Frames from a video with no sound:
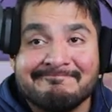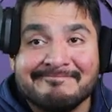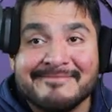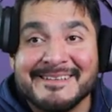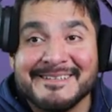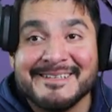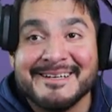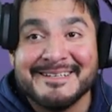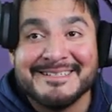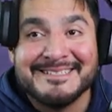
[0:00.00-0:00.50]
It
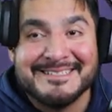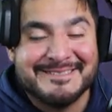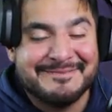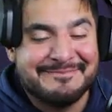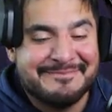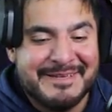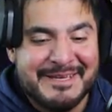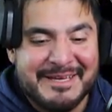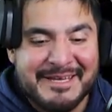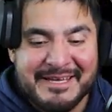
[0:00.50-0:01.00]
does.
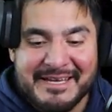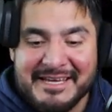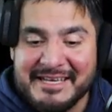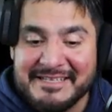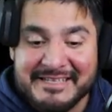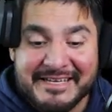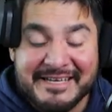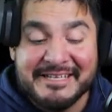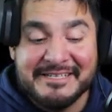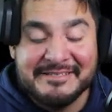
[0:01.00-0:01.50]
It
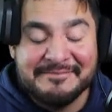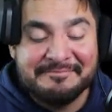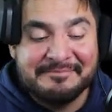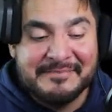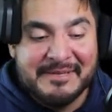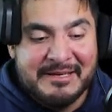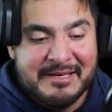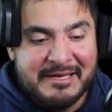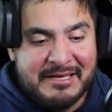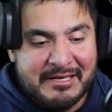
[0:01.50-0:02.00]
did.
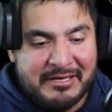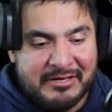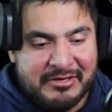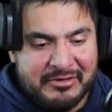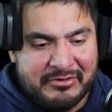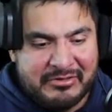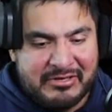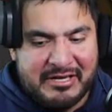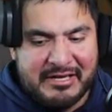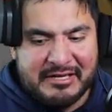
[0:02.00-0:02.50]

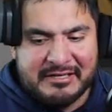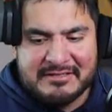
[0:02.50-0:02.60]
Okay,